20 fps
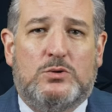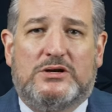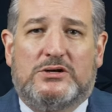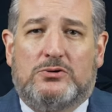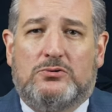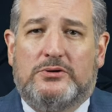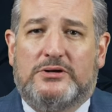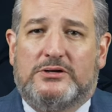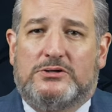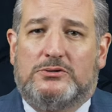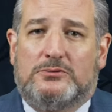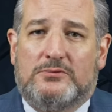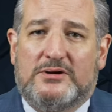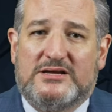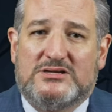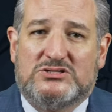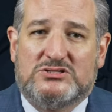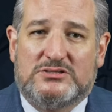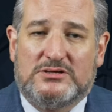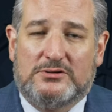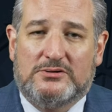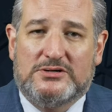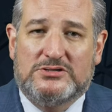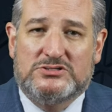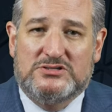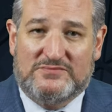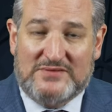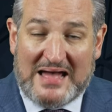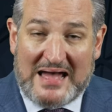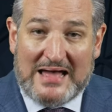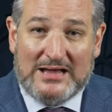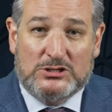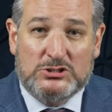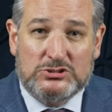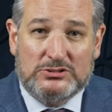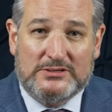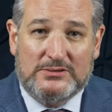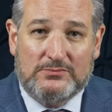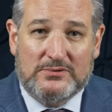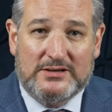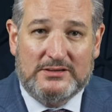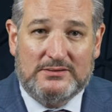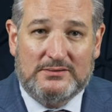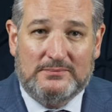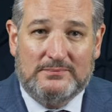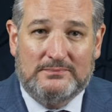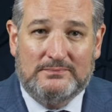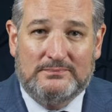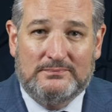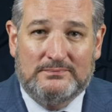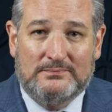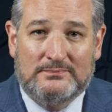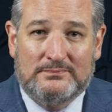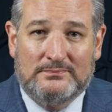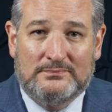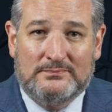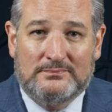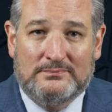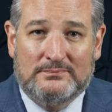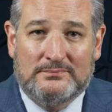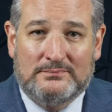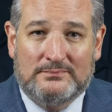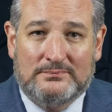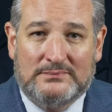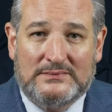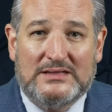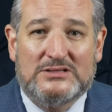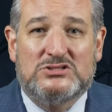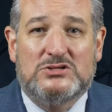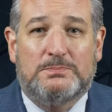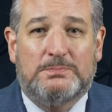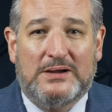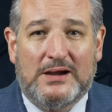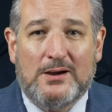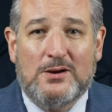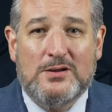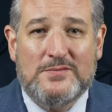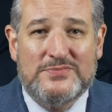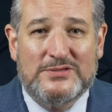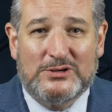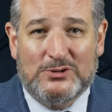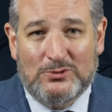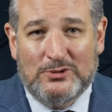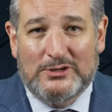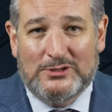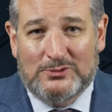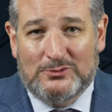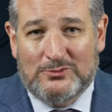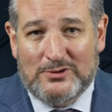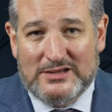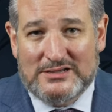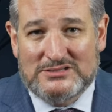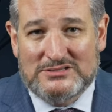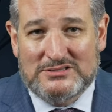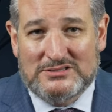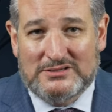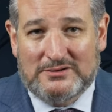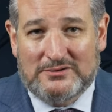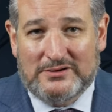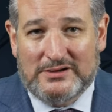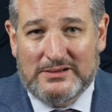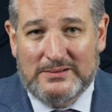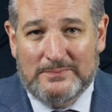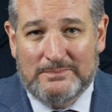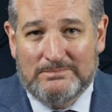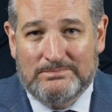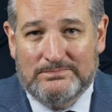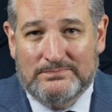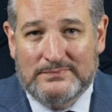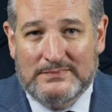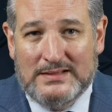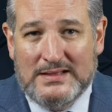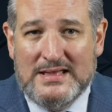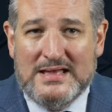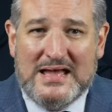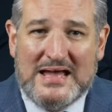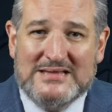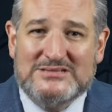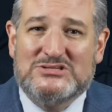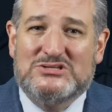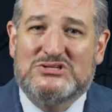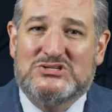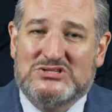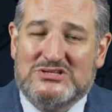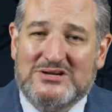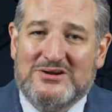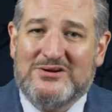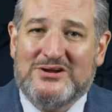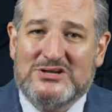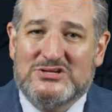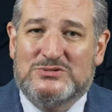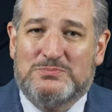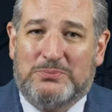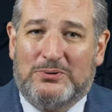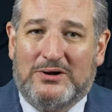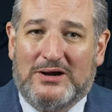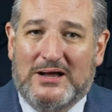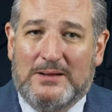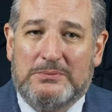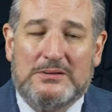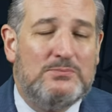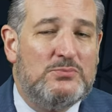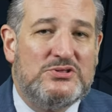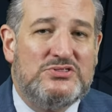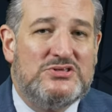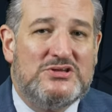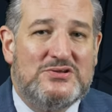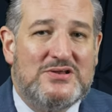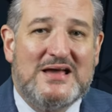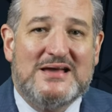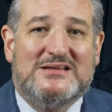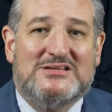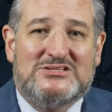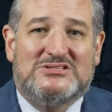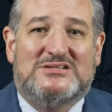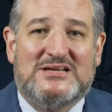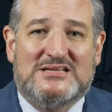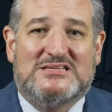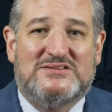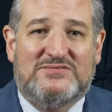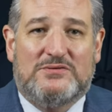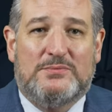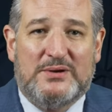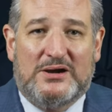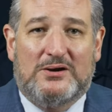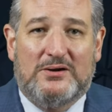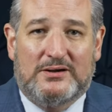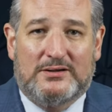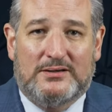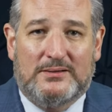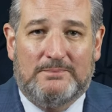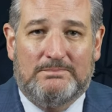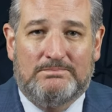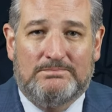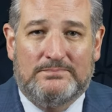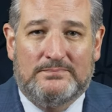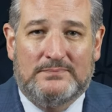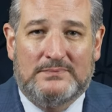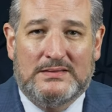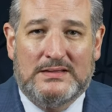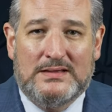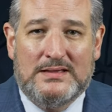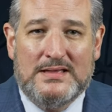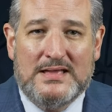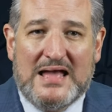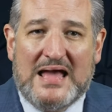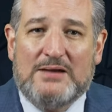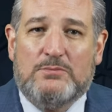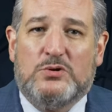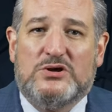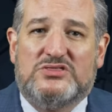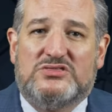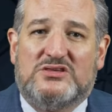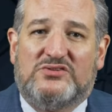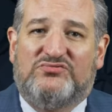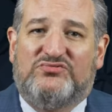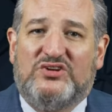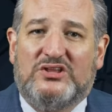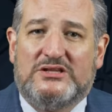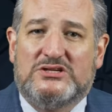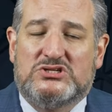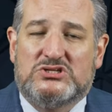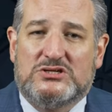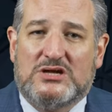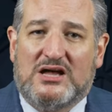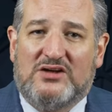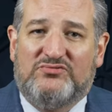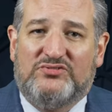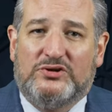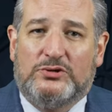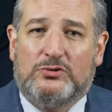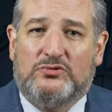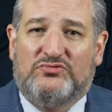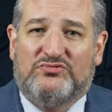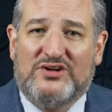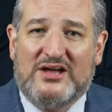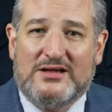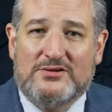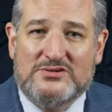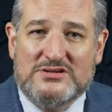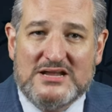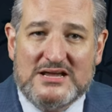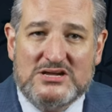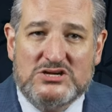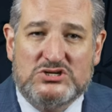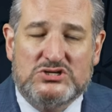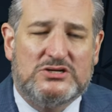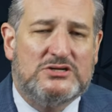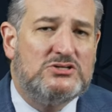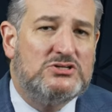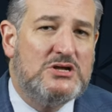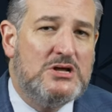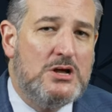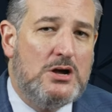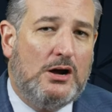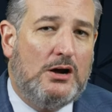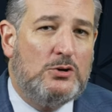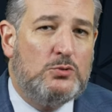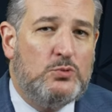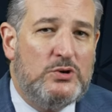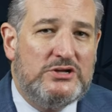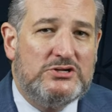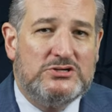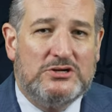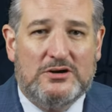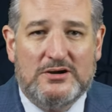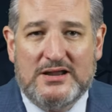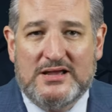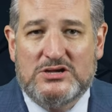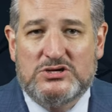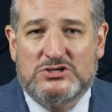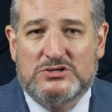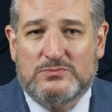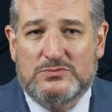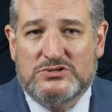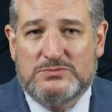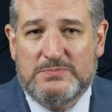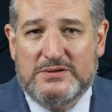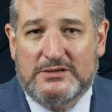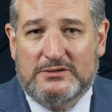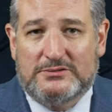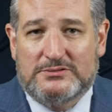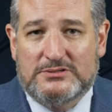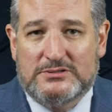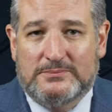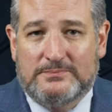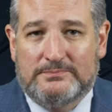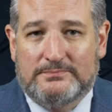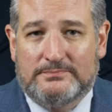what critical race theorists have actually written, it's apparent that critical race theory has a serious problem with the United States of America and with the philosophical foundations on which our nation was built.